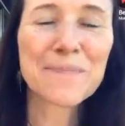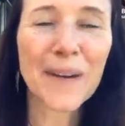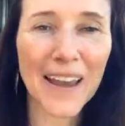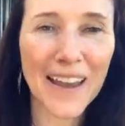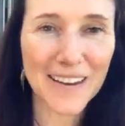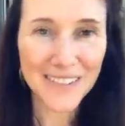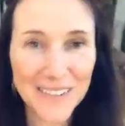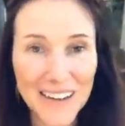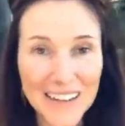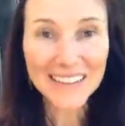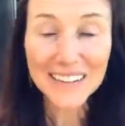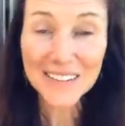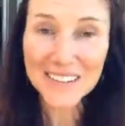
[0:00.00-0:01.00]
Bye,
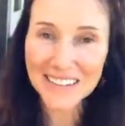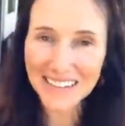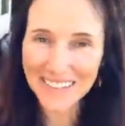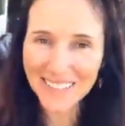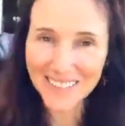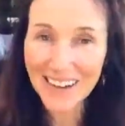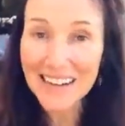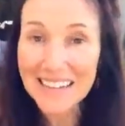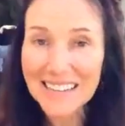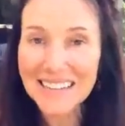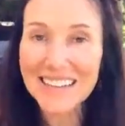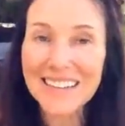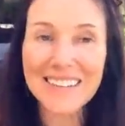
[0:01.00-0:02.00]
everyone. It's good. Great
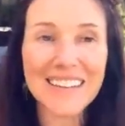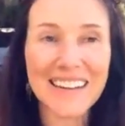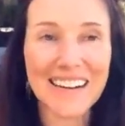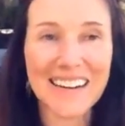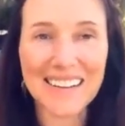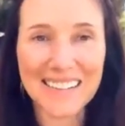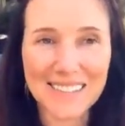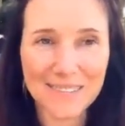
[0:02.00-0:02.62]
to see you, Sarah.